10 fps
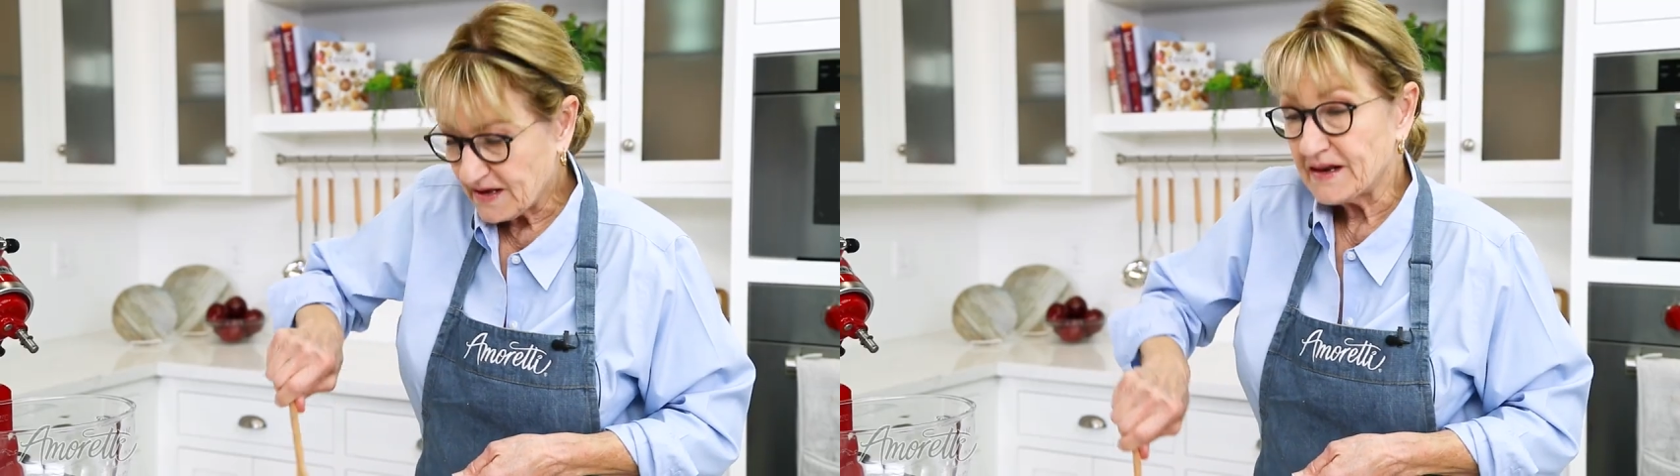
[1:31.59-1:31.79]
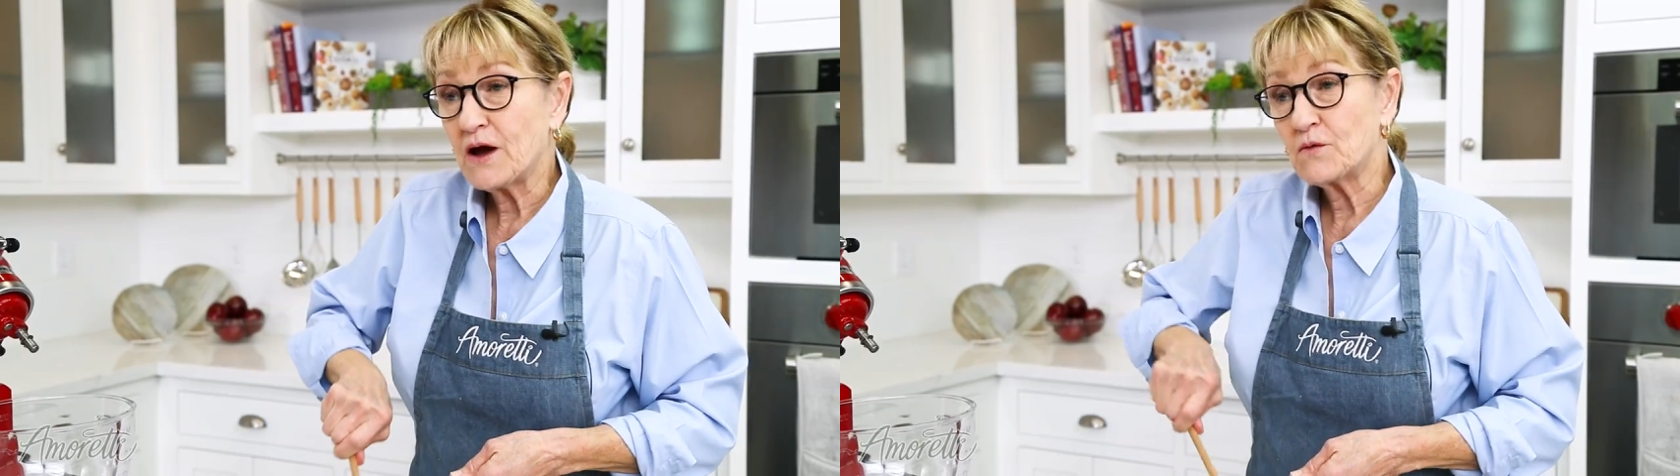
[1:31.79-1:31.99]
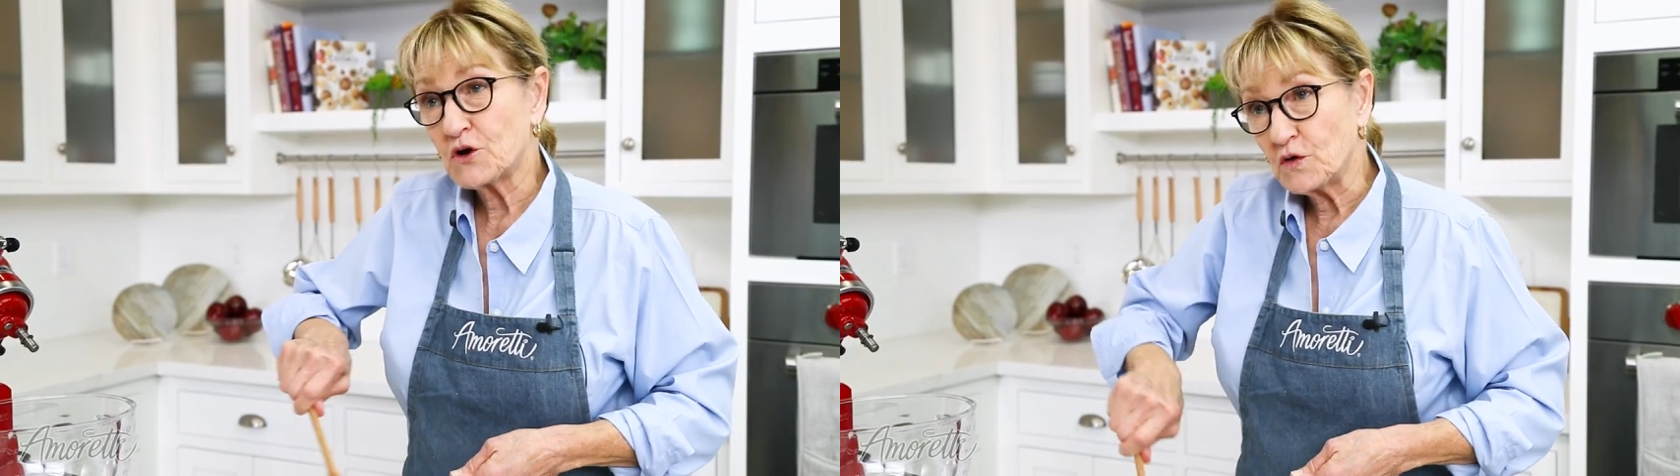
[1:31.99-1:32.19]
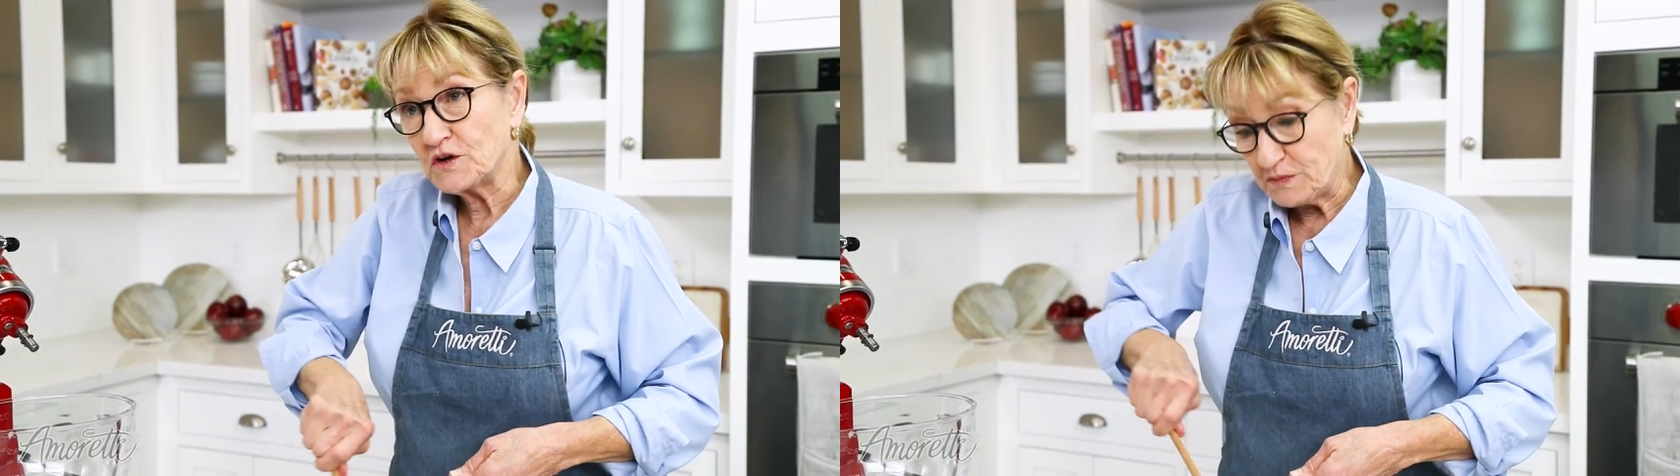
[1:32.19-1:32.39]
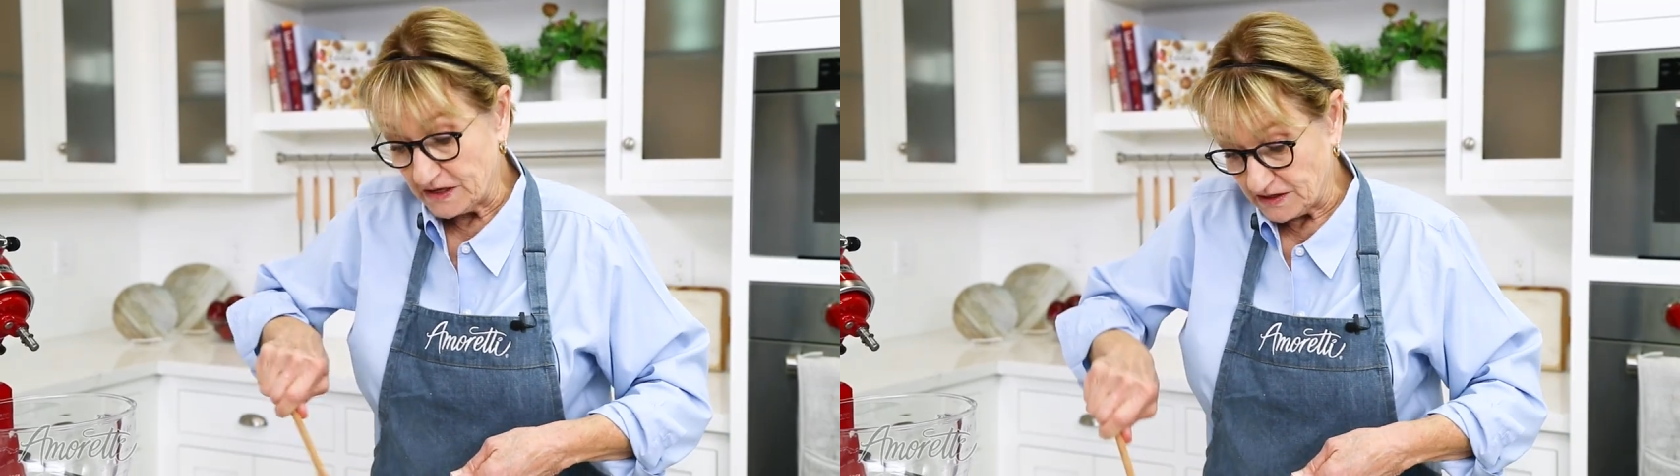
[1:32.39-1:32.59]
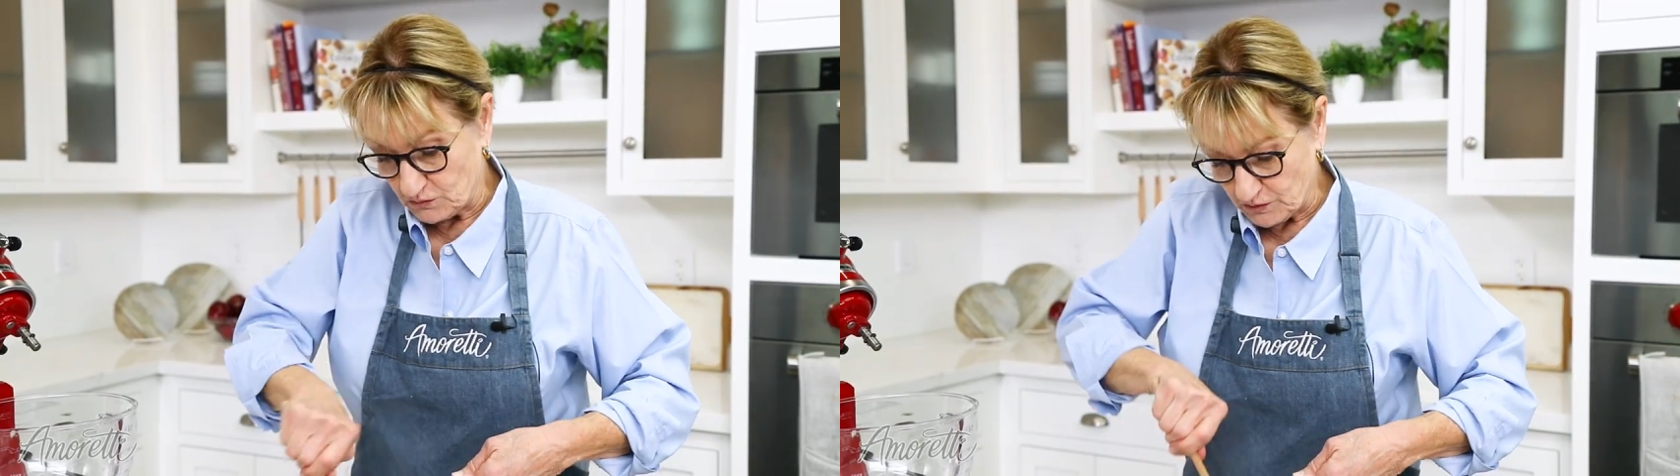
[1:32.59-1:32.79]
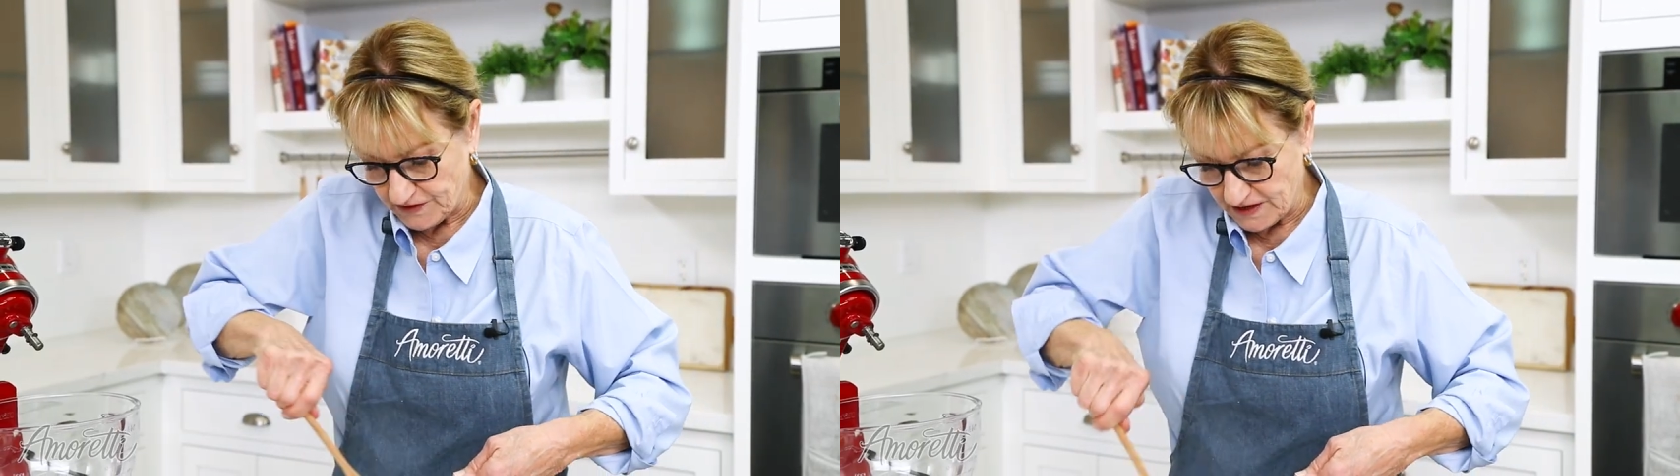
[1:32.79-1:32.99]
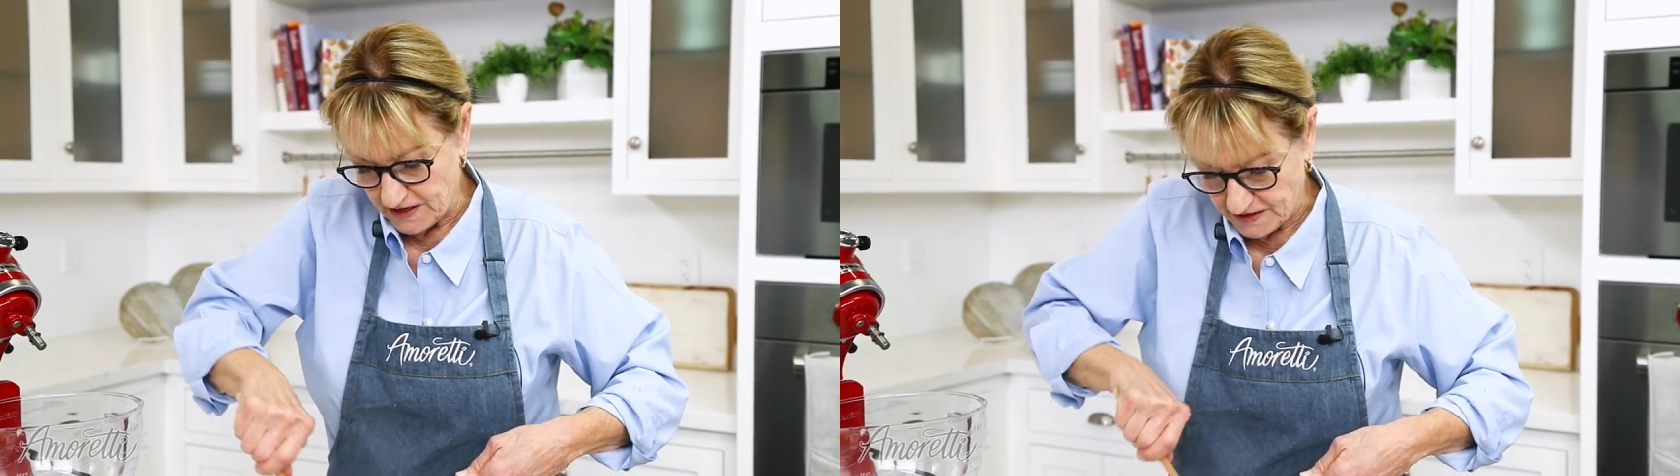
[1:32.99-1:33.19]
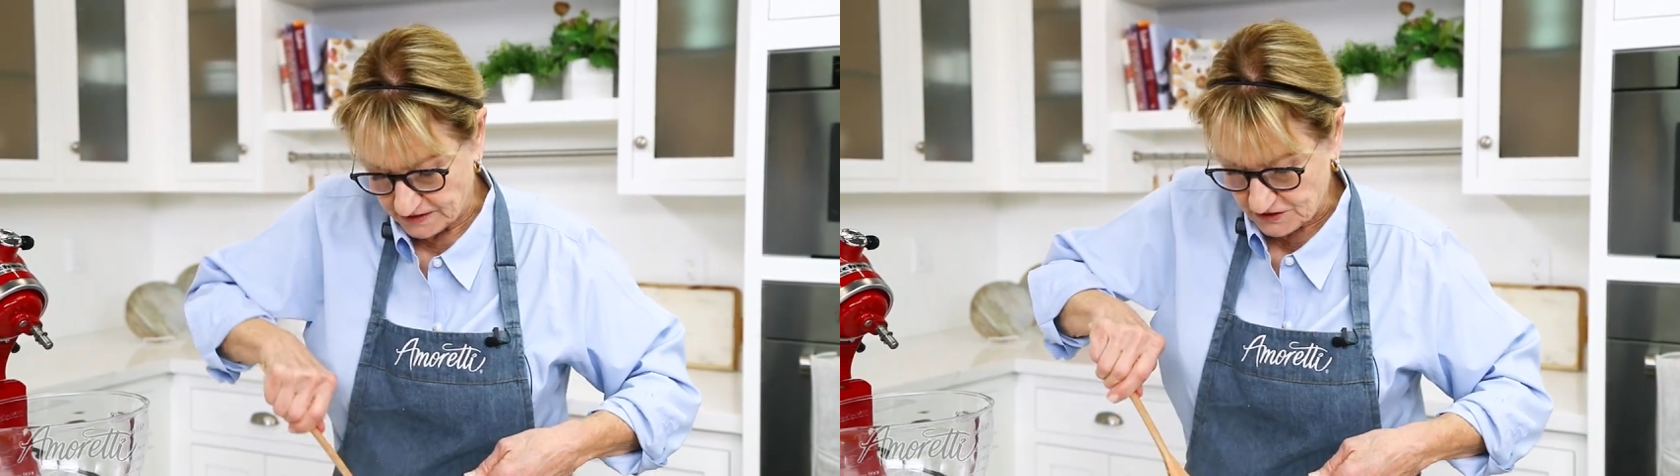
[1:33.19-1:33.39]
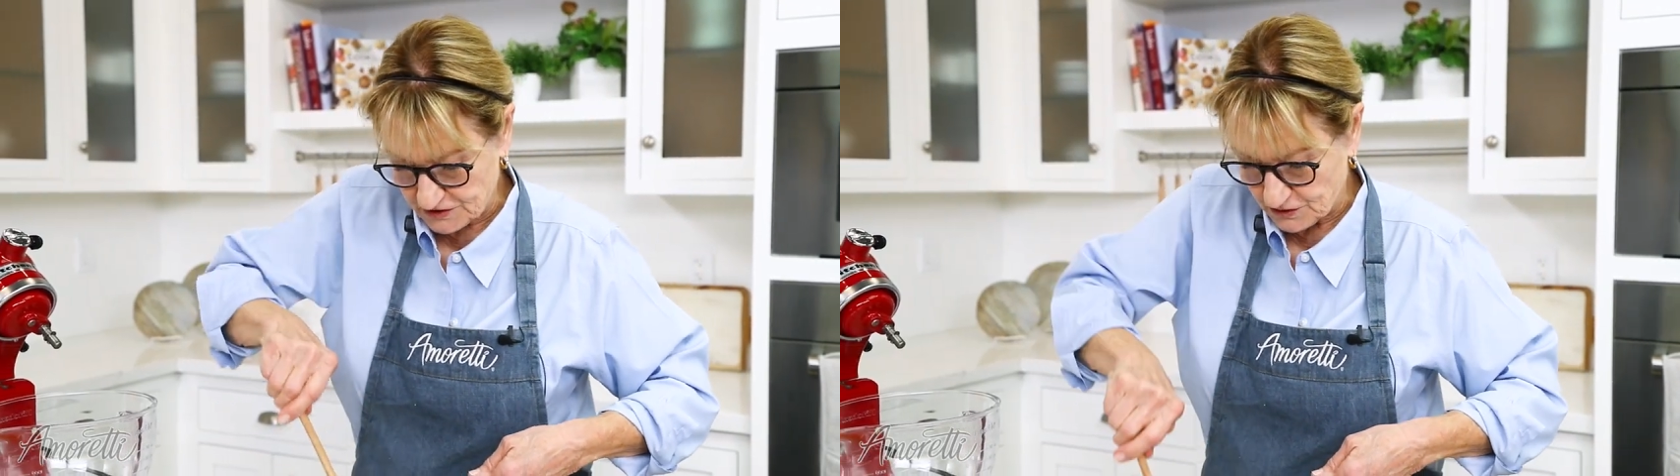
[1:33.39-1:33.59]
And now we're going to beat it with the
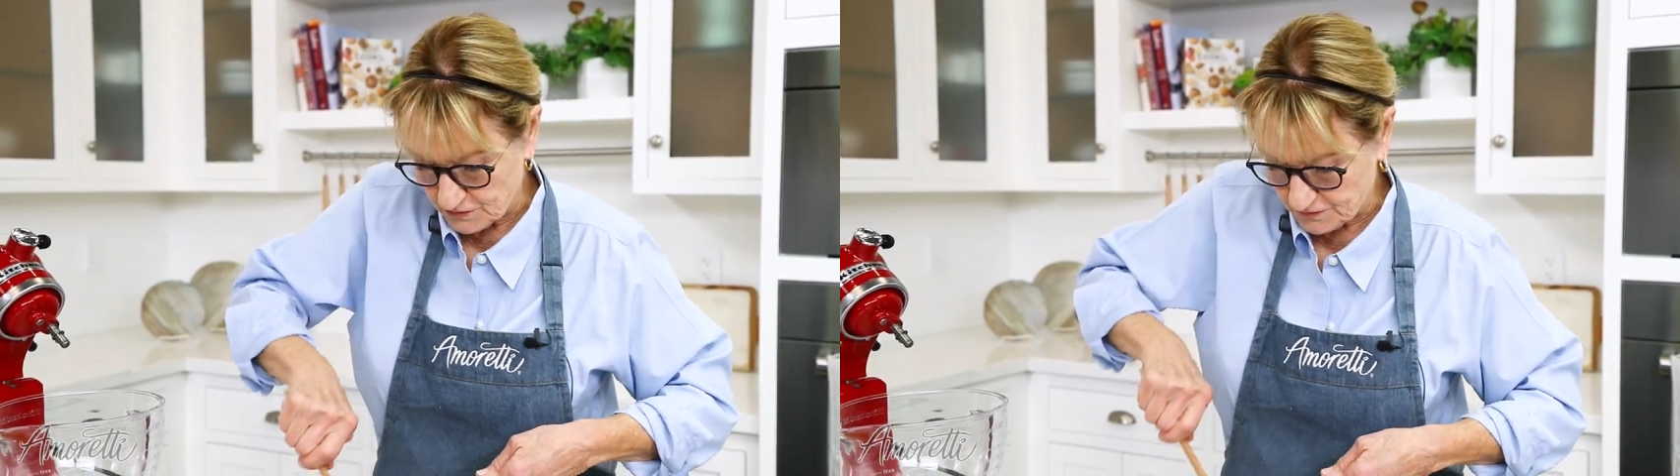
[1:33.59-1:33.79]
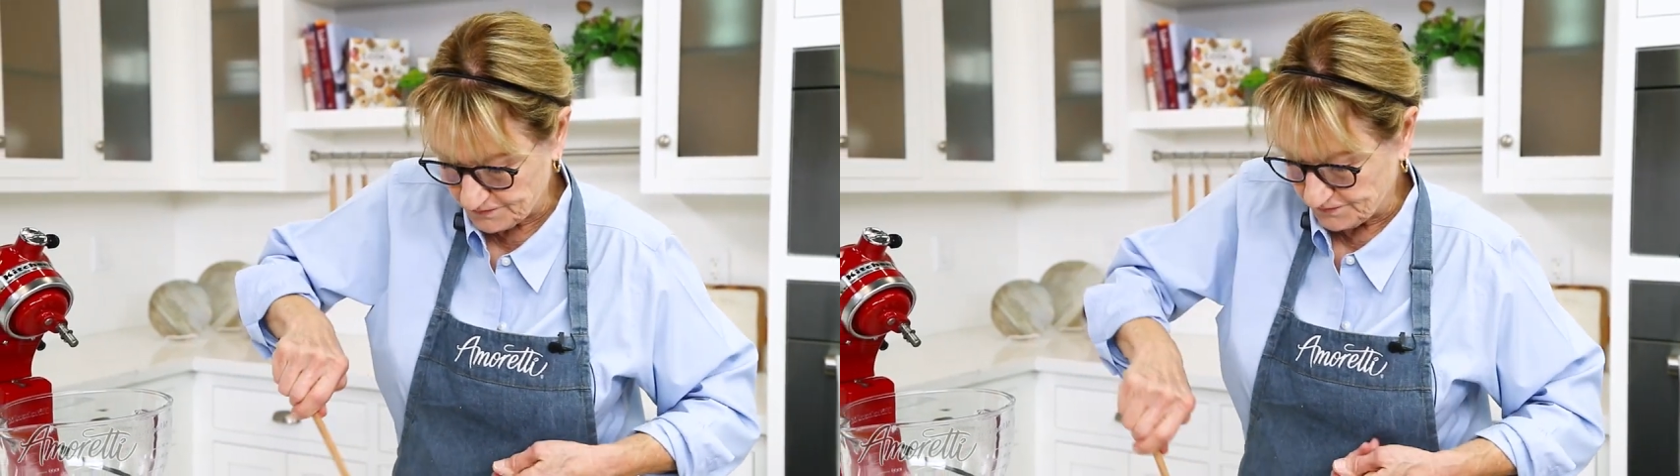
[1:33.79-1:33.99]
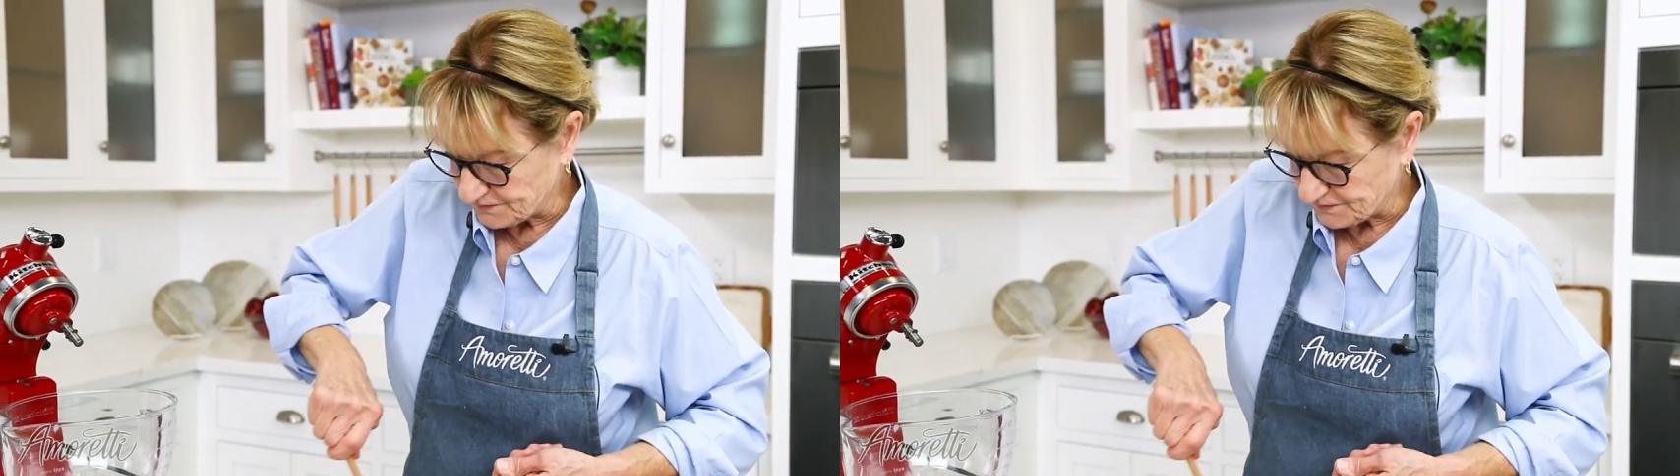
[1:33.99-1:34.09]
eggs. So